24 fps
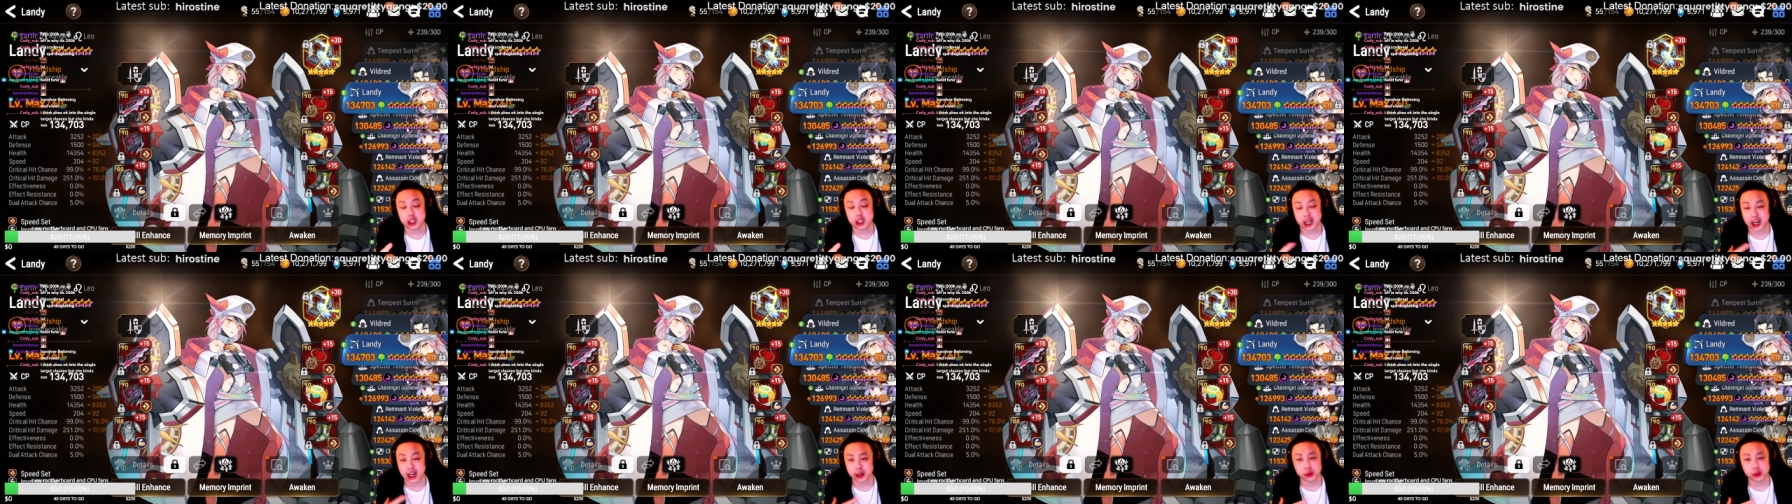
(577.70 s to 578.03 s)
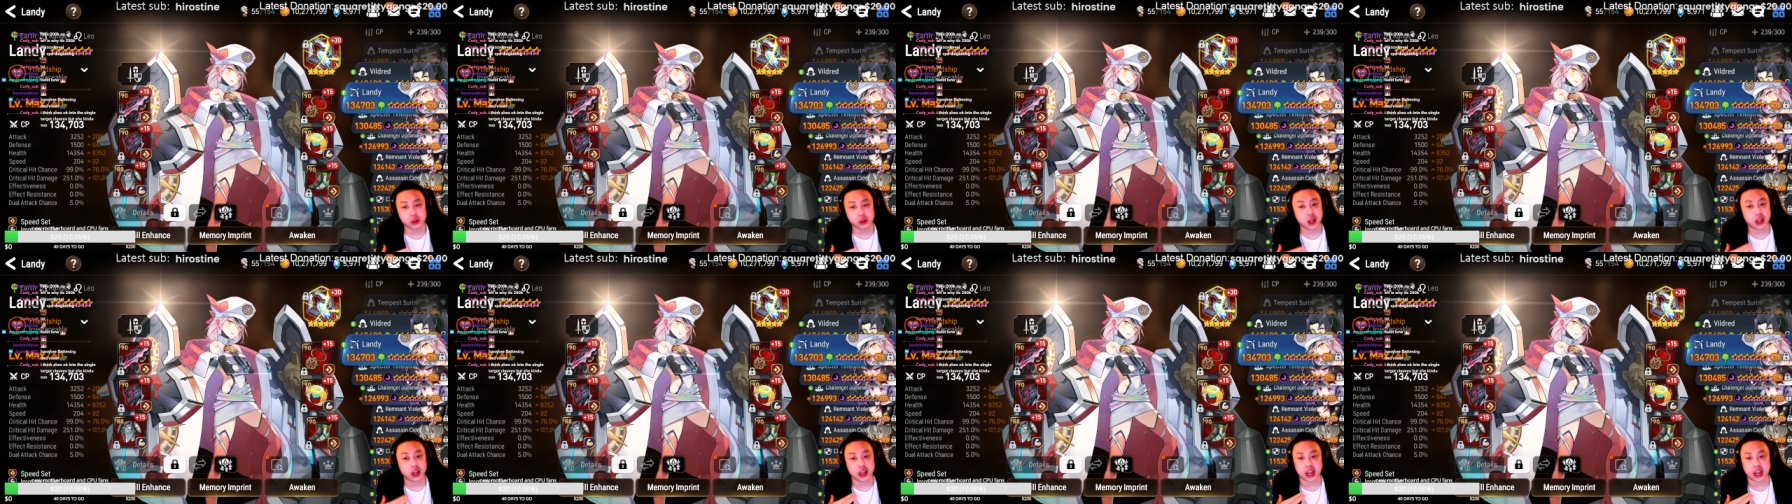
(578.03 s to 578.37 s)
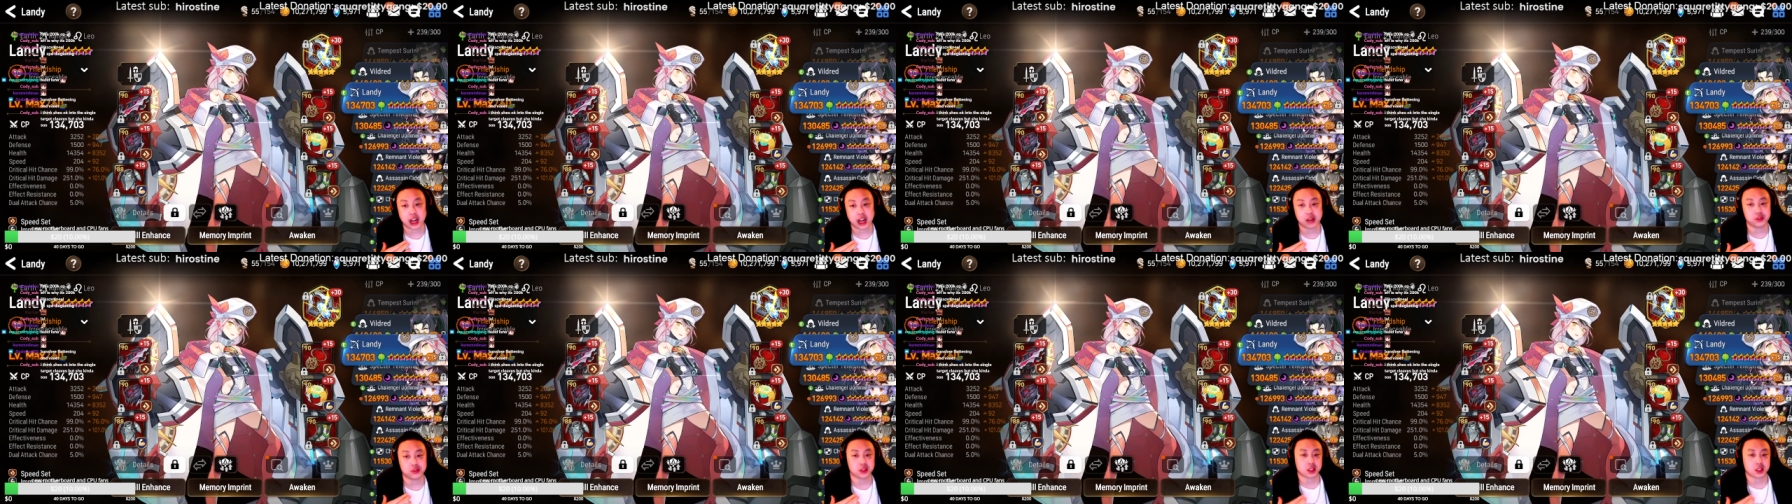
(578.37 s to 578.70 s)
I do not
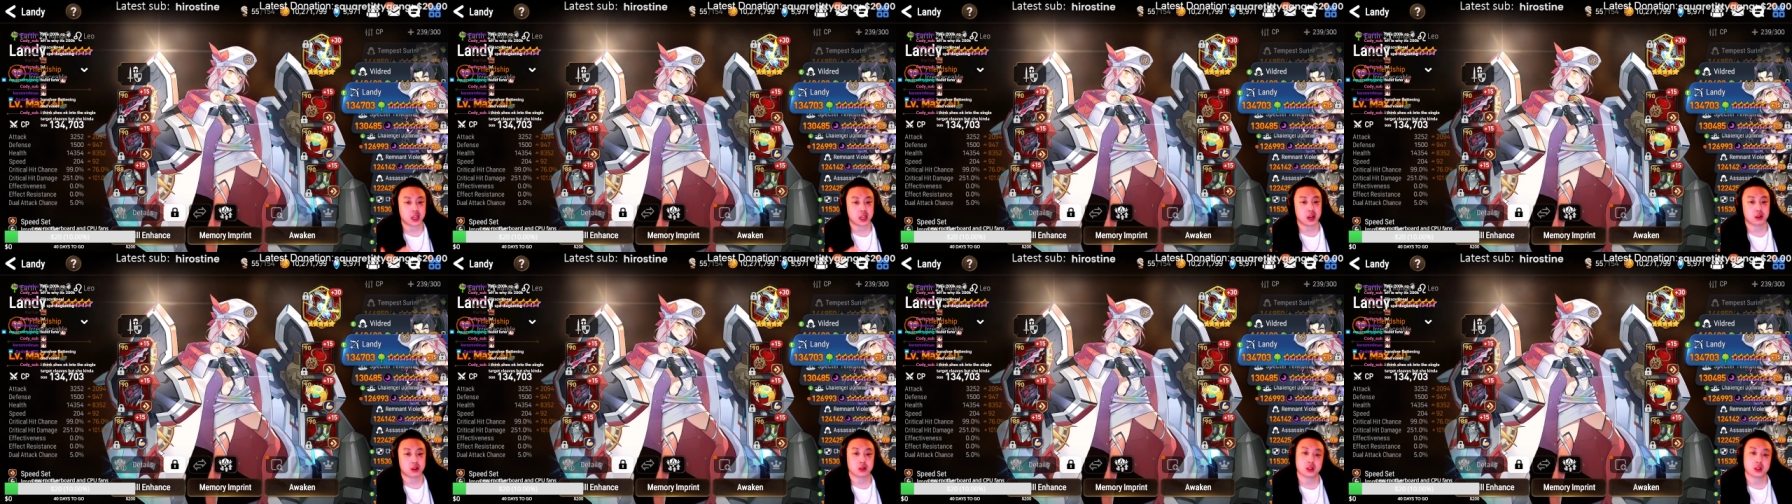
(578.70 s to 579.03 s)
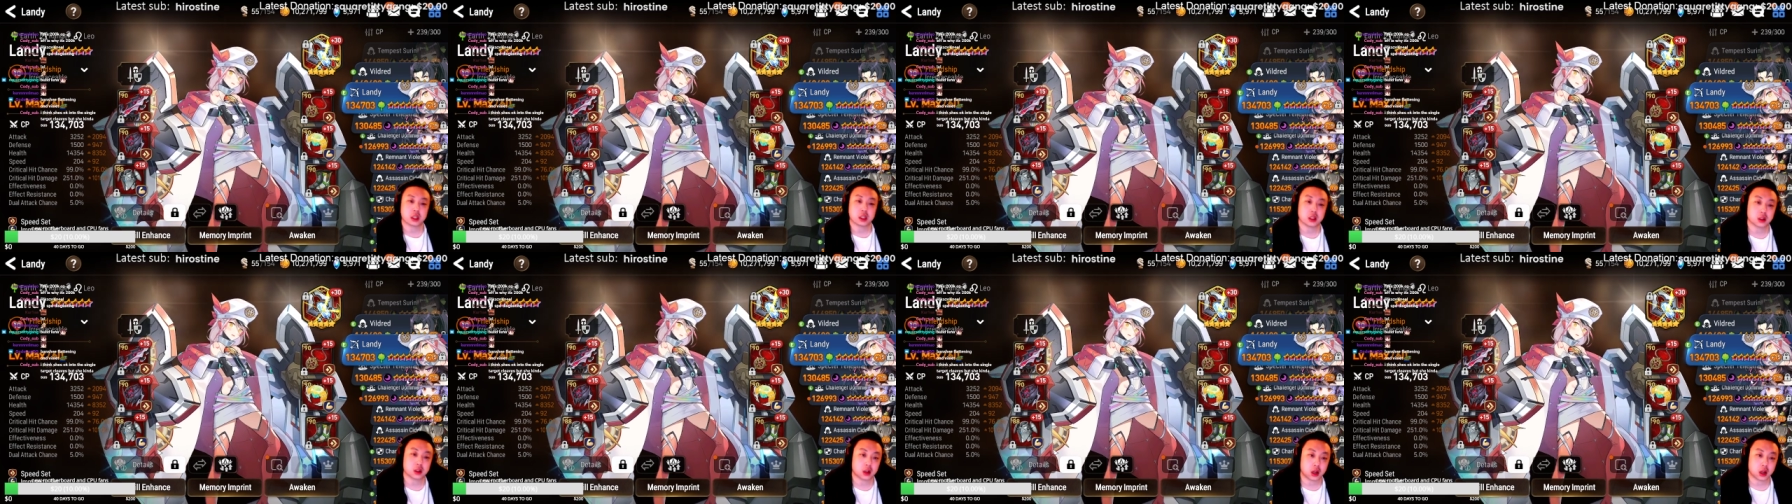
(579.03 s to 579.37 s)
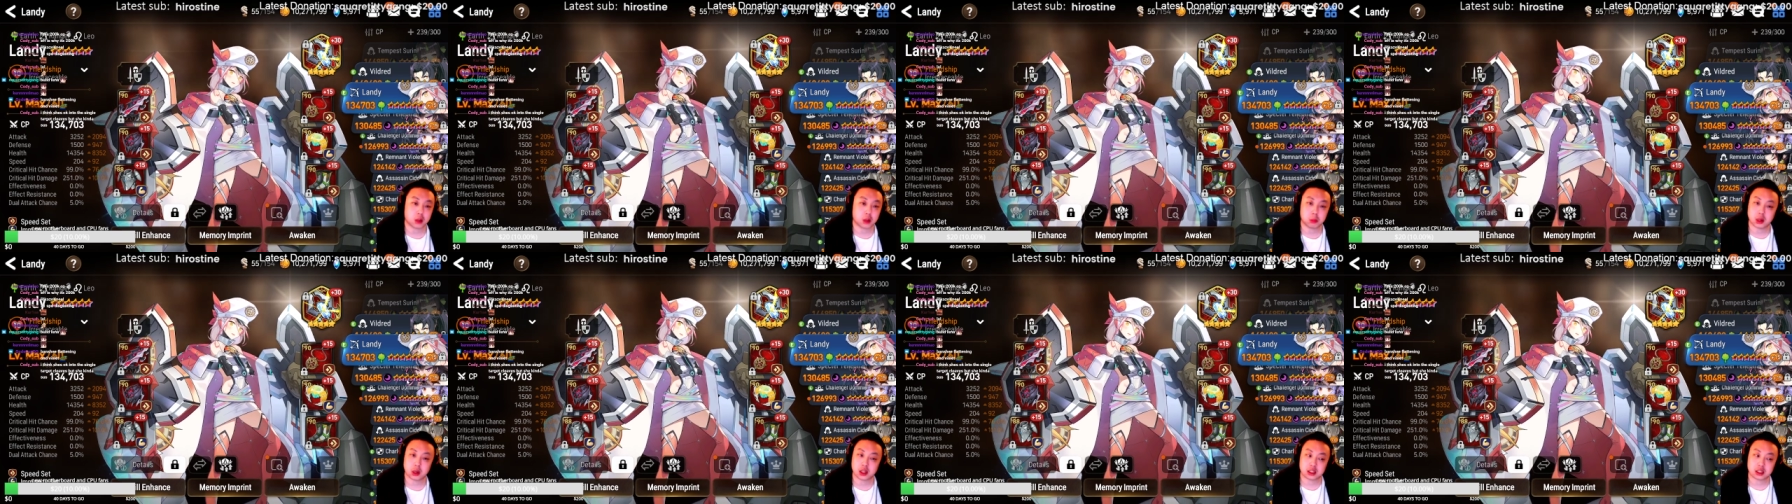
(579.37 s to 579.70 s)
have the counter gear on
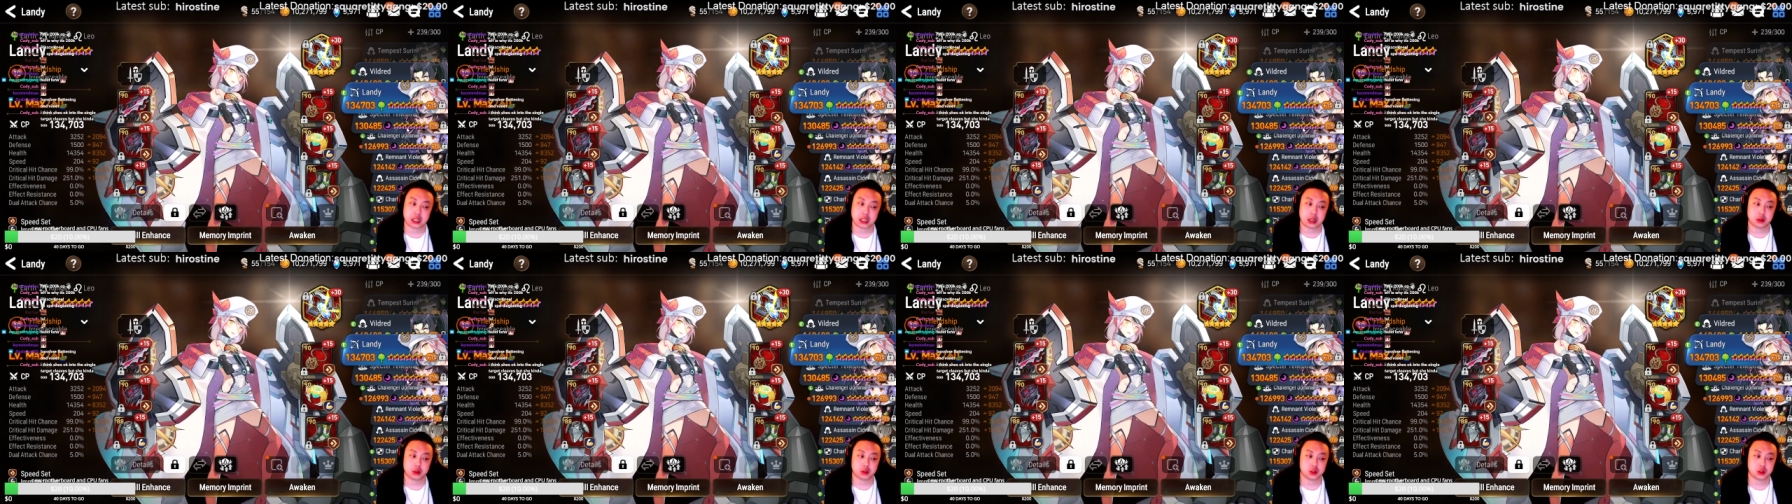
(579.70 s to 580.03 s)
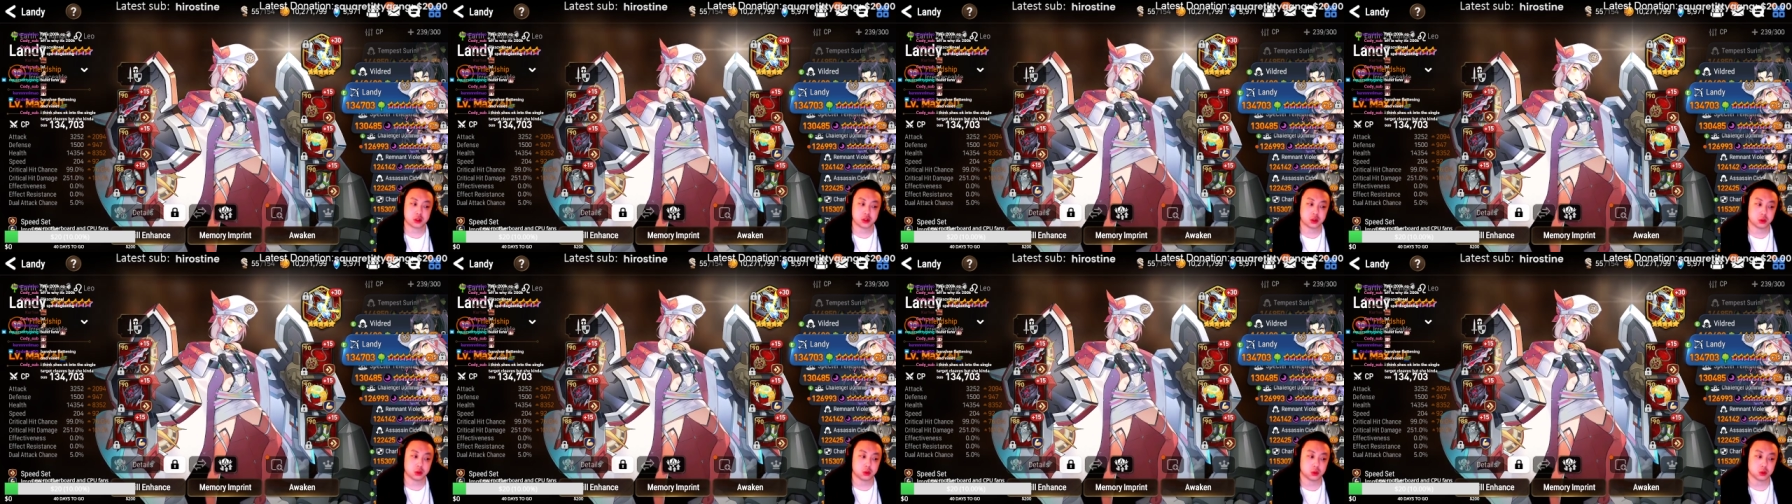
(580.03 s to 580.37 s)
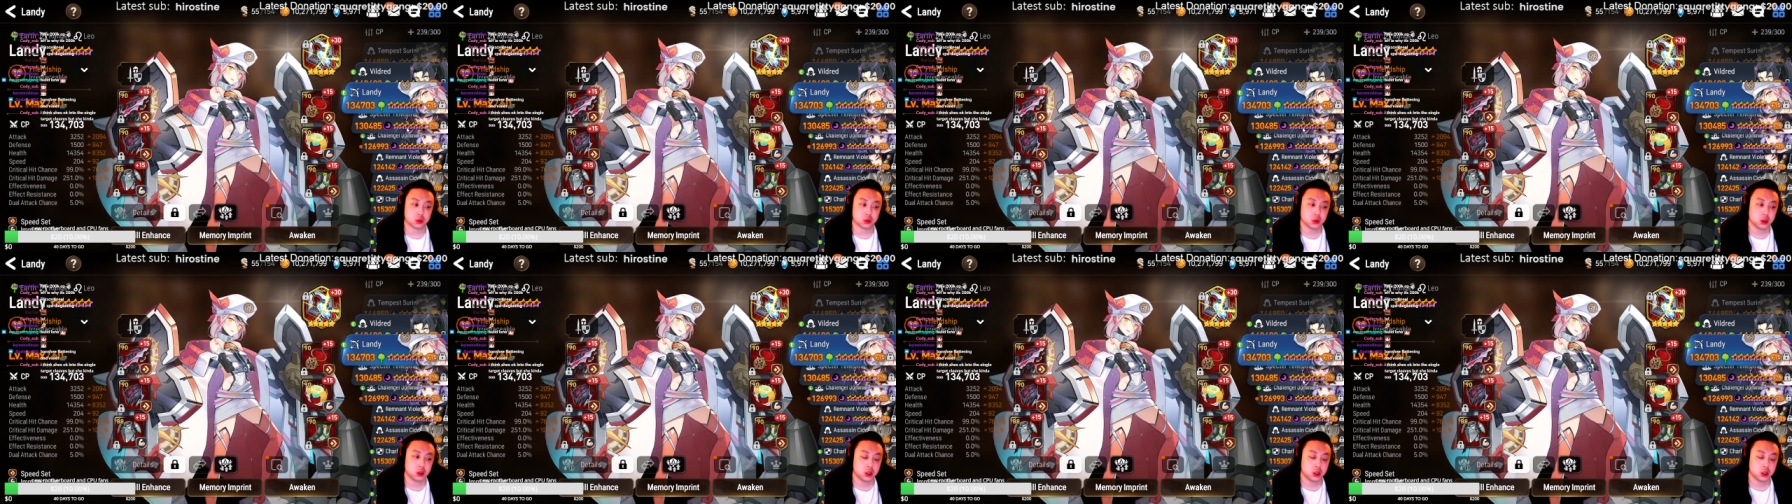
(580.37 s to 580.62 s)
my account to